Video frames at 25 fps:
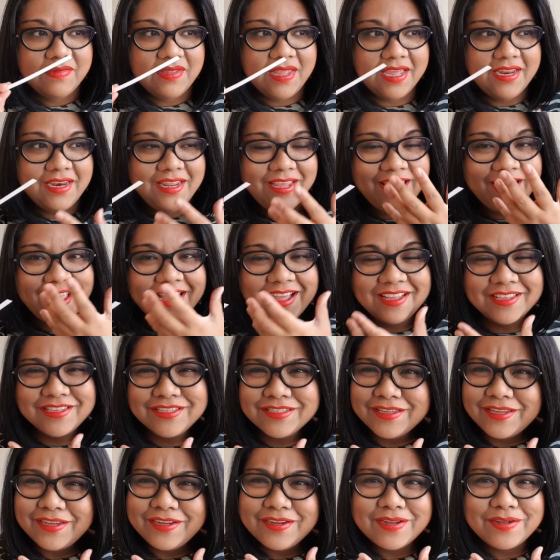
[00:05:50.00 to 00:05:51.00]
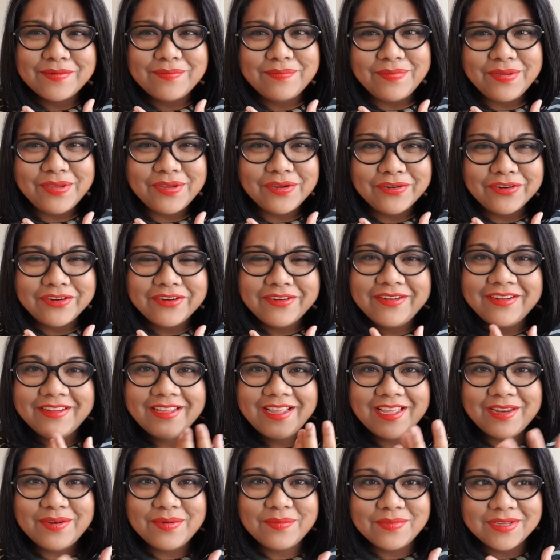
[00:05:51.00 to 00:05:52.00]
and he has like a beard
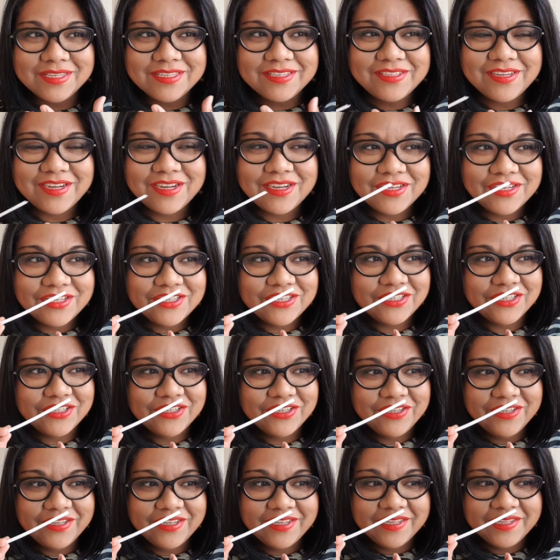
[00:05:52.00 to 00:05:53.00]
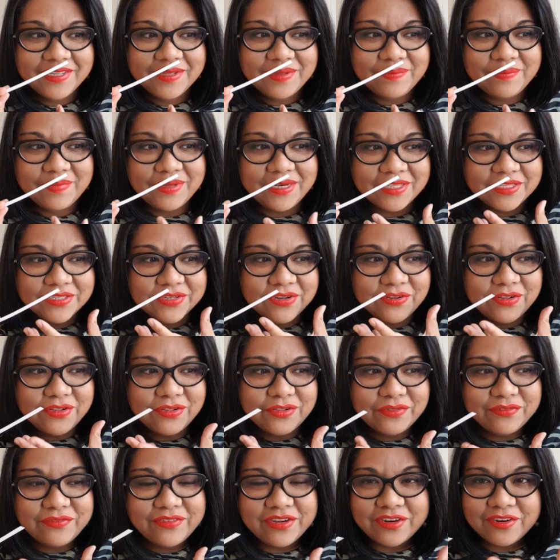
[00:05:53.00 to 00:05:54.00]
and mustache, but it's
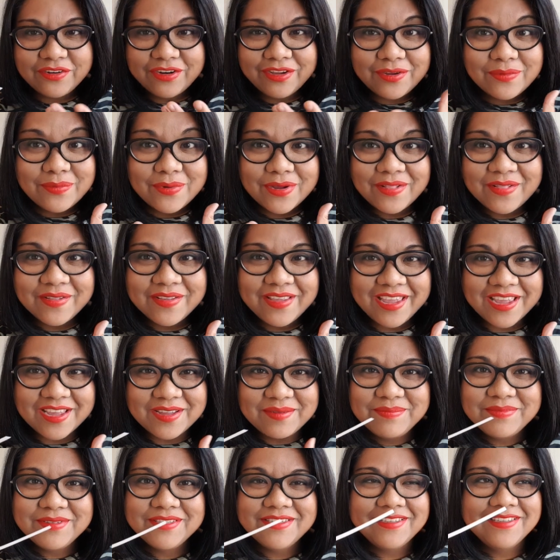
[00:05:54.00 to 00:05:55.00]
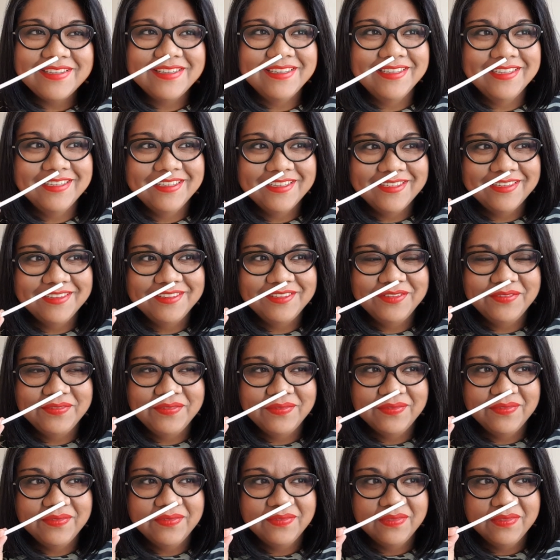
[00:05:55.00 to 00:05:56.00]
all very well kept,
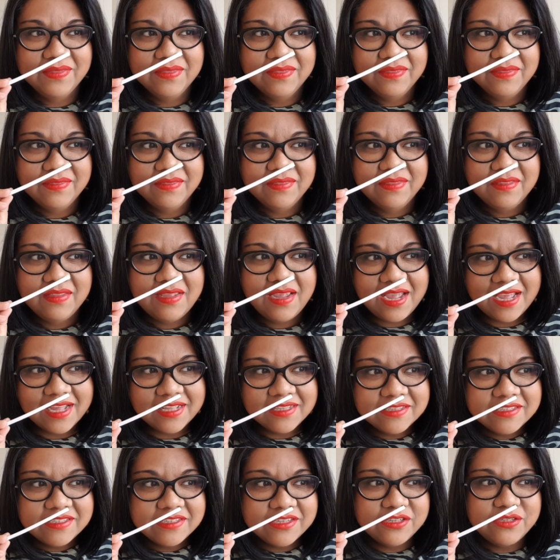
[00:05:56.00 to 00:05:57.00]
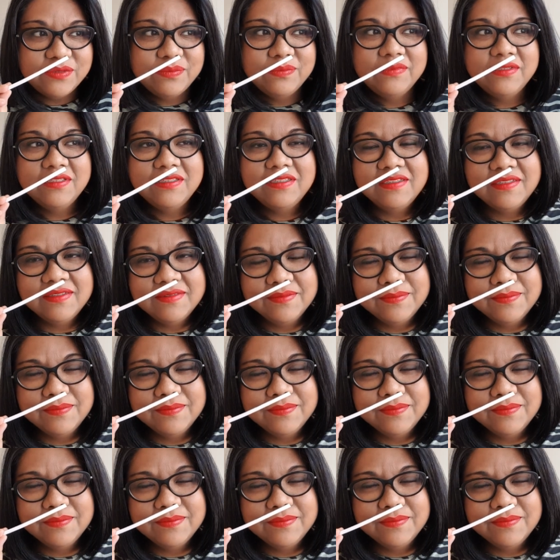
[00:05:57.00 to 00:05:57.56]
handsome.